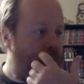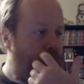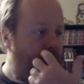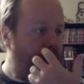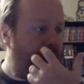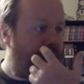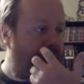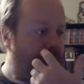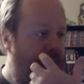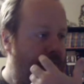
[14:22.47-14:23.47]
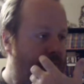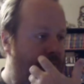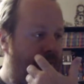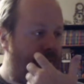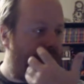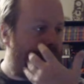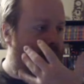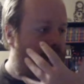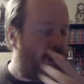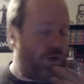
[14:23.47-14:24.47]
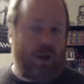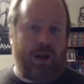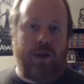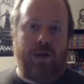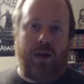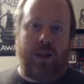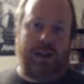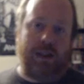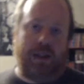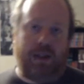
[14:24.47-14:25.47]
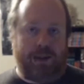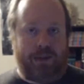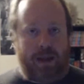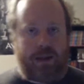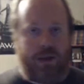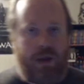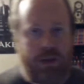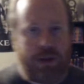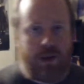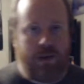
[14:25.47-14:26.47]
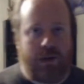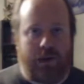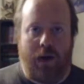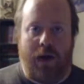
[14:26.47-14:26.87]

an interesting trend these past two episodes.